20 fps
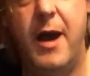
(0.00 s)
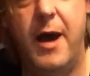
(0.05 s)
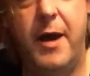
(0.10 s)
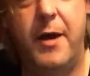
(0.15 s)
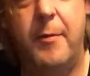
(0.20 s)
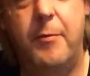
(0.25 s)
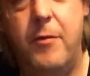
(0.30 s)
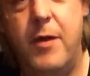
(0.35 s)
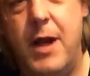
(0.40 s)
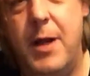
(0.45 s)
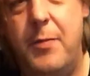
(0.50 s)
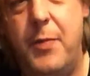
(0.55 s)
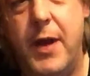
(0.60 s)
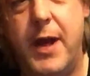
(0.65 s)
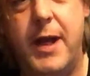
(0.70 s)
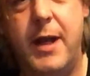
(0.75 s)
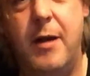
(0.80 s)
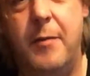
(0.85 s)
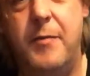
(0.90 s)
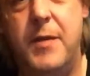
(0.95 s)
And I'm really
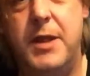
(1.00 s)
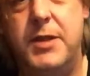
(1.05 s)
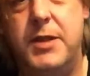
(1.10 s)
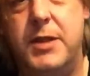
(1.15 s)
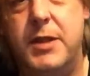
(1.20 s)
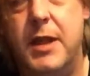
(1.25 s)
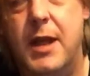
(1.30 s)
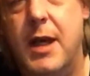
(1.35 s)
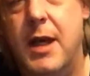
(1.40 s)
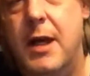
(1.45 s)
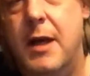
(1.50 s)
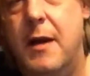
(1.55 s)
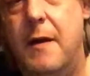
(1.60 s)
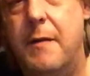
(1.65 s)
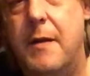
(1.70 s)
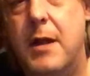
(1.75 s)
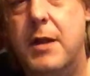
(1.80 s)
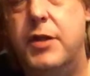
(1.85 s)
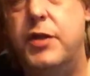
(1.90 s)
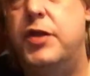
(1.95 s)
picking up this
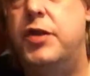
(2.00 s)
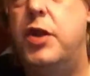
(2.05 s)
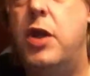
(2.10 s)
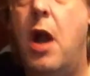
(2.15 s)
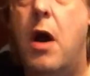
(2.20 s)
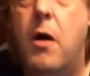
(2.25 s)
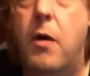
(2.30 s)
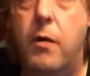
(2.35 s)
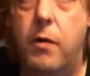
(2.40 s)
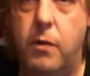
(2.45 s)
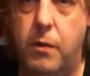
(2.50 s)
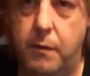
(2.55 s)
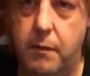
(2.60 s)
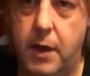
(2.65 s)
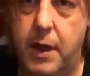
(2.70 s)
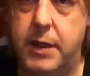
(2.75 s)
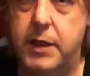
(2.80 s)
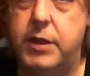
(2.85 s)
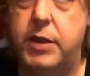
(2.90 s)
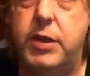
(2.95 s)
slow,
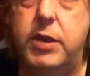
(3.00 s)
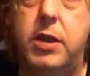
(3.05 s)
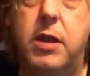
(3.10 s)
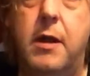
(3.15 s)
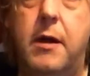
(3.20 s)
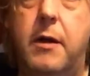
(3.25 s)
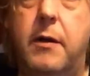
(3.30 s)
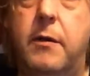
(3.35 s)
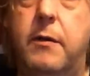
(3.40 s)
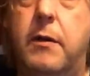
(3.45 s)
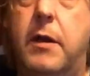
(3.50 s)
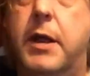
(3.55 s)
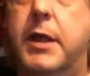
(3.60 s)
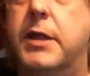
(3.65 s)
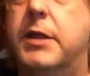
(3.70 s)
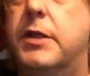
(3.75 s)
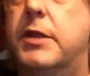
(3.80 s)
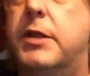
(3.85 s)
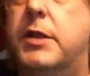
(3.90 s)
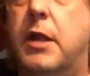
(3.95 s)
like a slow
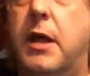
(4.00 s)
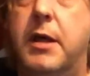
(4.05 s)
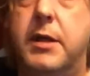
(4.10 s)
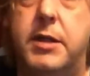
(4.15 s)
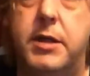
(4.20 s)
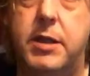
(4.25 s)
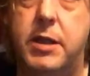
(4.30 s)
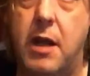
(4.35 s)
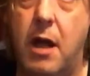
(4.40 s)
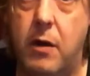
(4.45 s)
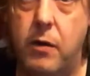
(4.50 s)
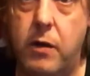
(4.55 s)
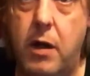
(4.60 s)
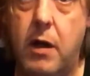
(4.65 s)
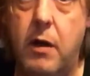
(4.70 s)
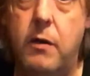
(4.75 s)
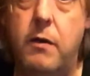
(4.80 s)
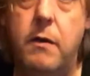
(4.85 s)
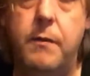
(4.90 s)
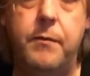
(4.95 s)

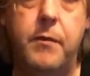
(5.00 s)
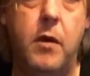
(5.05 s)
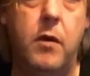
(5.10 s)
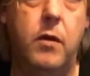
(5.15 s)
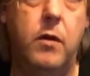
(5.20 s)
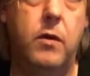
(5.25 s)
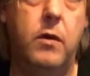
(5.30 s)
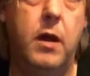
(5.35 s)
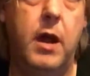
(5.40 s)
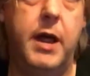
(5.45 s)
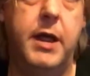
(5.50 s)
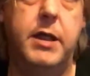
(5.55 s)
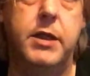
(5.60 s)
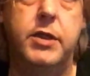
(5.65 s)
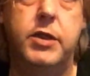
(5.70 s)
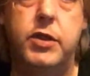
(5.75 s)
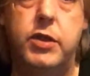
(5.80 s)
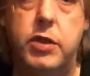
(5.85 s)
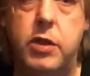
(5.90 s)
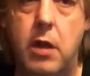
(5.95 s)
go, or like
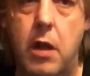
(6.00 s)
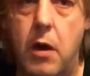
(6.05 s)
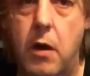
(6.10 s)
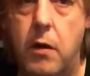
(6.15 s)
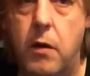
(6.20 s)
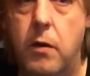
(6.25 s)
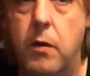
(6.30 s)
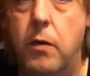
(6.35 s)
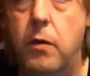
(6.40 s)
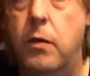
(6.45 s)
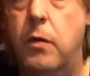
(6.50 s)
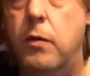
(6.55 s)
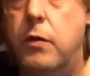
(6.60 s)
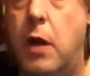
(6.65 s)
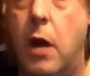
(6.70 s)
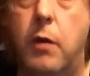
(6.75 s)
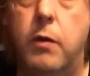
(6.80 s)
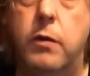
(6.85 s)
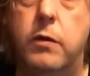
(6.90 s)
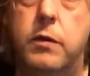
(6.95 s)
slow
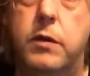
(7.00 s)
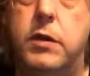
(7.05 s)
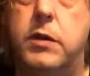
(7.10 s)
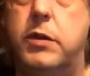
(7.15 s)
go.